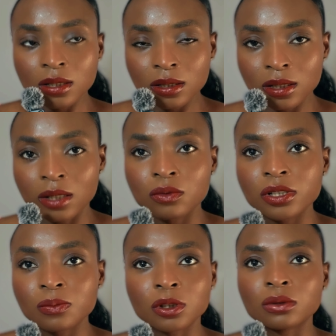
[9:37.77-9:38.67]

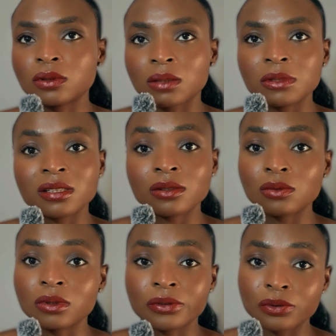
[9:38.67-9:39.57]
language model, that means it's
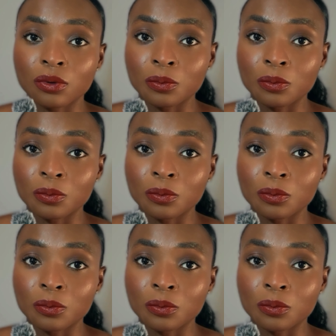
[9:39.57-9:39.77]
doing so